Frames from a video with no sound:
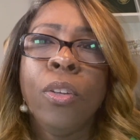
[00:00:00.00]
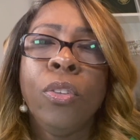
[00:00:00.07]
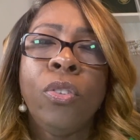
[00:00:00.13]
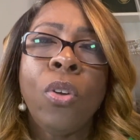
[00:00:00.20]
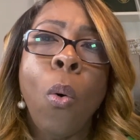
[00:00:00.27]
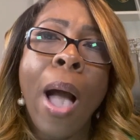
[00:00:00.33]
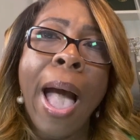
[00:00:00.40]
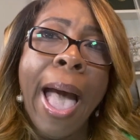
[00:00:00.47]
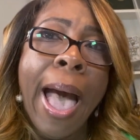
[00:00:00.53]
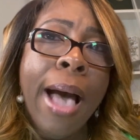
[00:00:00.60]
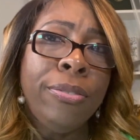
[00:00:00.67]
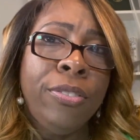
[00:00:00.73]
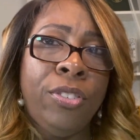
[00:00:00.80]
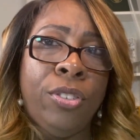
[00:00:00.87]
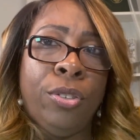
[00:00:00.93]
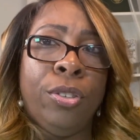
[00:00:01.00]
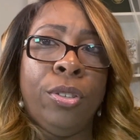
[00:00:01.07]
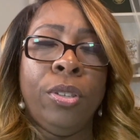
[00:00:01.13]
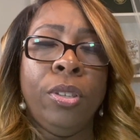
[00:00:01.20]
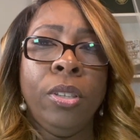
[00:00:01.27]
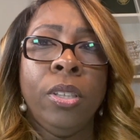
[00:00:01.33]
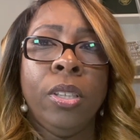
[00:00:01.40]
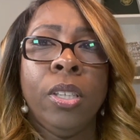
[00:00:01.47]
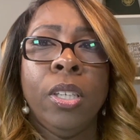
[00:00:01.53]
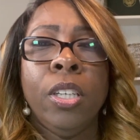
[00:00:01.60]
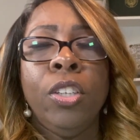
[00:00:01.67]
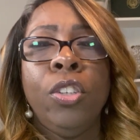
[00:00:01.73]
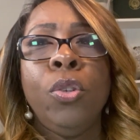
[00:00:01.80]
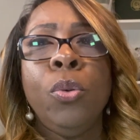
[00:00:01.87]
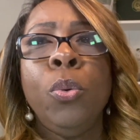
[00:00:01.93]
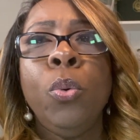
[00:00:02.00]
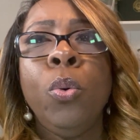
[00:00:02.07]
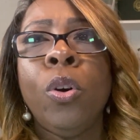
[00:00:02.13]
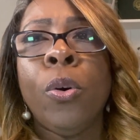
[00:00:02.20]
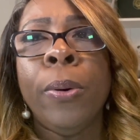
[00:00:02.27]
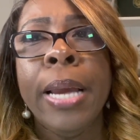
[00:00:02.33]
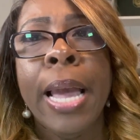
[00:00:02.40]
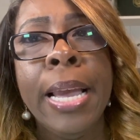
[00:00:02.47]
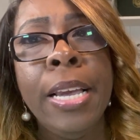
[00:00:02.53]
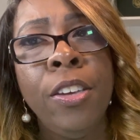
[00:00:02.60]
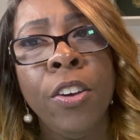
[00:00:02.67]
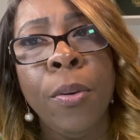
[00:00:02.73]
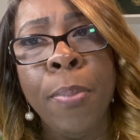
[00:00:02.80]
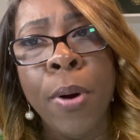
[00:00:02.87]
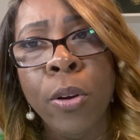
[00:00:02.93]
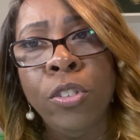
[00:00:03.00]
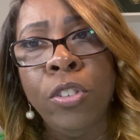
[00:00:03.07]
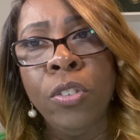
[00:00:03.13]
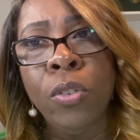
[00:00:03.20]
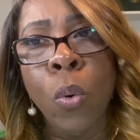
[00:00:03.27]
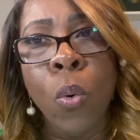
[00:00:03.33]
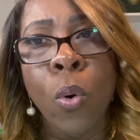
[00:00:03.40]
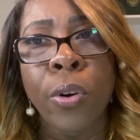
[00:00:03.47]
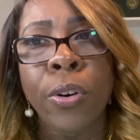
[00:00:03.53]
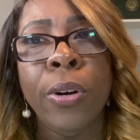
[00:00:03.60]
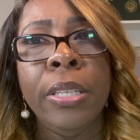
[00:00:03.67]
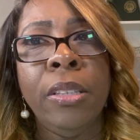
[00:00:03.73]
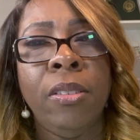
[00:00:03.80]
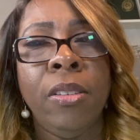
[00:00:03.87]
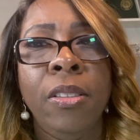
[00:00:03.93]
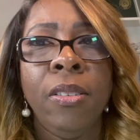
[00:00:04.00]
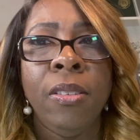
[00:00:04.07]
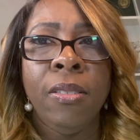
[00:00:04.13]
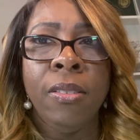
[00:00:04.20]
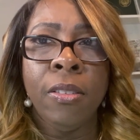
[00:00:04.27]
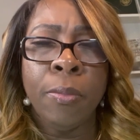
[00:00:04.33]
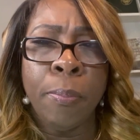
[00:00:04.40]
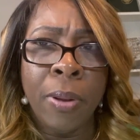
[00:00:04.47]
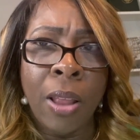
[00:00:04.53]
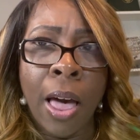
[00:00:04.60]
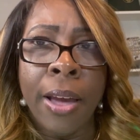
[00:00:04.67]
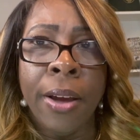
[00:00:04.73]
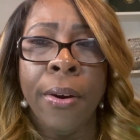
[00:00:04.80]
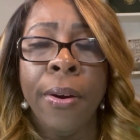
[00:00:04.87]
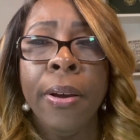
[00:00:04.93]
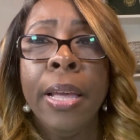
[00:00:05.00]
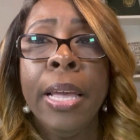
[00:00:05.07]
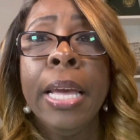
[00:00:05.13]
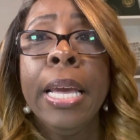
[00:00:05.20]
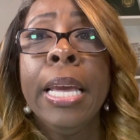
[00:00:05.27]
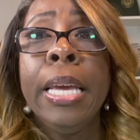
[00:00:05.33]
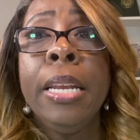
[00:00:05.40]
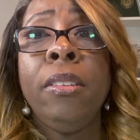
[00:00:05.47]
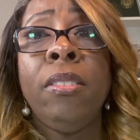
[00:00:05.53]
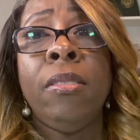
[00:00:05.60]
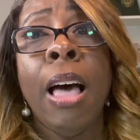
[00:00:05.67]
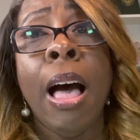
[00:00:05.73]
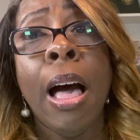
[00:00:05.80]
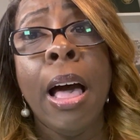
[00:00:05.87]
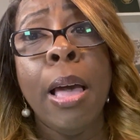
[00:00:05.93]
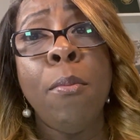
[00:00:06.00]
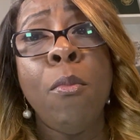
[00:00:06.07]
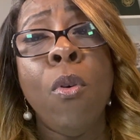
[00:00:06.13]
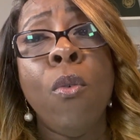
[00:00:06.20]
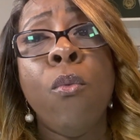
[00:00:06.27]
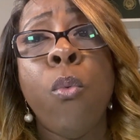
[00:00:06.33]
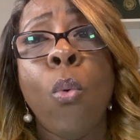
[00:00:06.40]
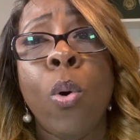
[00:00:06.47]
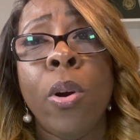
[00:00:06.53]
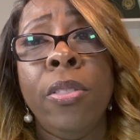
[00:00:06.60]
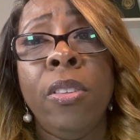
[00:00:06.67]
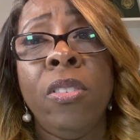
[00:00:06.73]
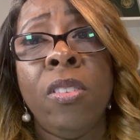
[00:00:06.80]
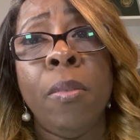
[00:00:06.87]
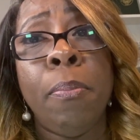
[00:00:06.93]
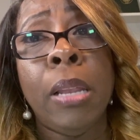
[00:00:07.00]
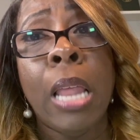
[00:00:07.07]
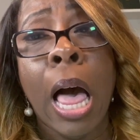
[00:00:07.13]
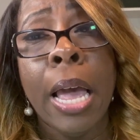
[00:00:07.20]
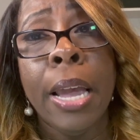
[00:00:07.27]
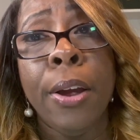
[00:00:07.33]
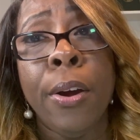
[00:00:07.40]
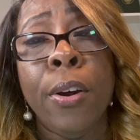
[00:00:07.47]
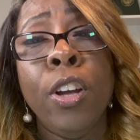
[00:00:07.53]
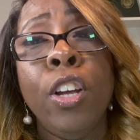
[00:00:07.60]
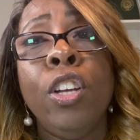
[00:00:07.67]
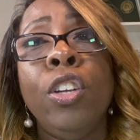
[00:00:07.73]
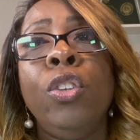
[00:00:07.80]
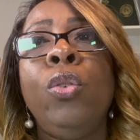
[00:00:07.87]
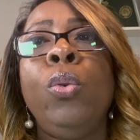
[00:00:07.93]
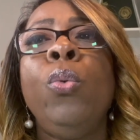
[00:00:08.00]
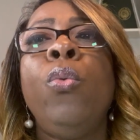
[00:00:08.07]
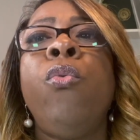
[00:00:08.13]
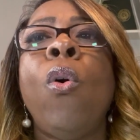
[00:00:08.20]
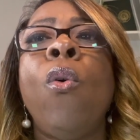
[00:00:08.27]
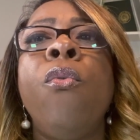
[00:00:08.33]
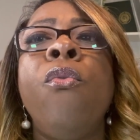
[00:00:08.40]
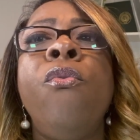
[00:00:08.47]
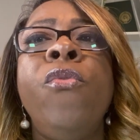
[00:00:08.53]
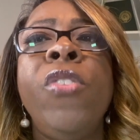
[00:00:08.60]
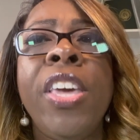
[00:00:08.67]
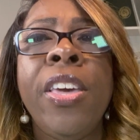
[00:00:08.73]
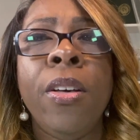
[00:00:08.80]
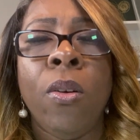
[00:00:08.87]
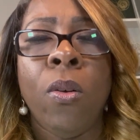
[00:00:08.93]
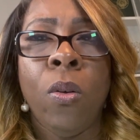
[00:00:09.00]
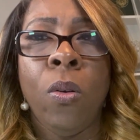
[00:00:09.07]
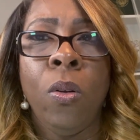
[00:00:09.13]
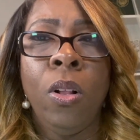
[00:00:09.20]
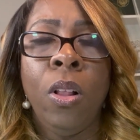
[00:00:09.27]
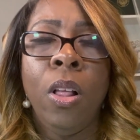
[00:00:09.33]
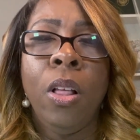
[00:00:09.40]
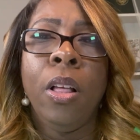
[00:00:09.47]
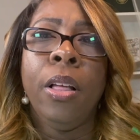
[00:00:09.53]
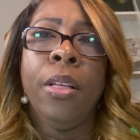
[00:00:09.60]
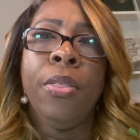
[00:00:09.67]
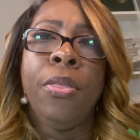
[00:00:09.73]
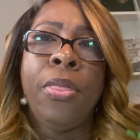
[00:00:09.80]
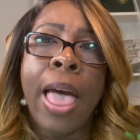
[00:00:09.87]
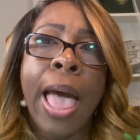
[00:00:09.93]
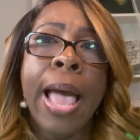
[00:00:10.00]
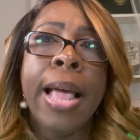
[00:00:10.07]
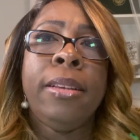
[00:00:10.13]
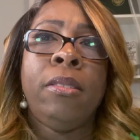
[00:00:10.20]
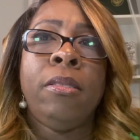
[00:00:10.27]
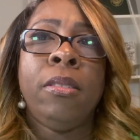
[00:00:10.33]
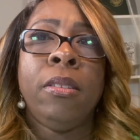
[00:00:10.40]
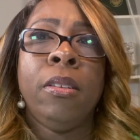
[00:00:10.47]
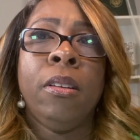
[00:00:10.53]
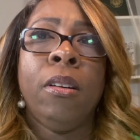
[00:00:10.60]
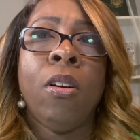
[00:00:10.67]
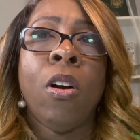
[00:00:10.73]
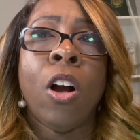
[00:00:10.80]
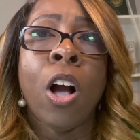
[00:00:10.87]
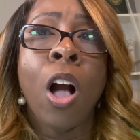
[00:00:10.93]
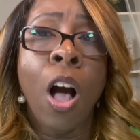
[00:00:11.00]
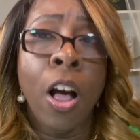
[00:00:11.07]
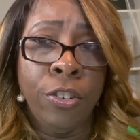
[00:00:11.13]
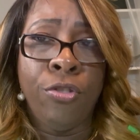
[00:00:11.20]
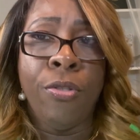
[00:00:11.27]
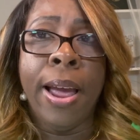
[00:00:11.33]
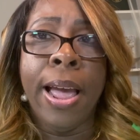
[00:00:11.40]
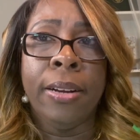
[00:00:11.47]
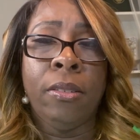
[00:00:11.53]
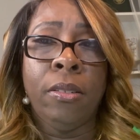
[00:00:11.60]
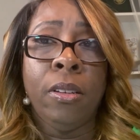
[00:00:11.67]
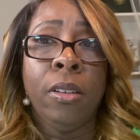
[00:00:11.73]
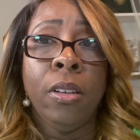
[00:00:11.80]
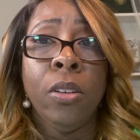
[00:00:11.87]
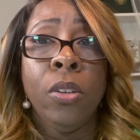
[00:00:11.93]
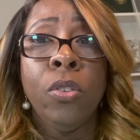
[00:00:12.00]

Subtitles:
So after you create your purchase order and send to the supplier, it is time for the supplier to fulfill that contract.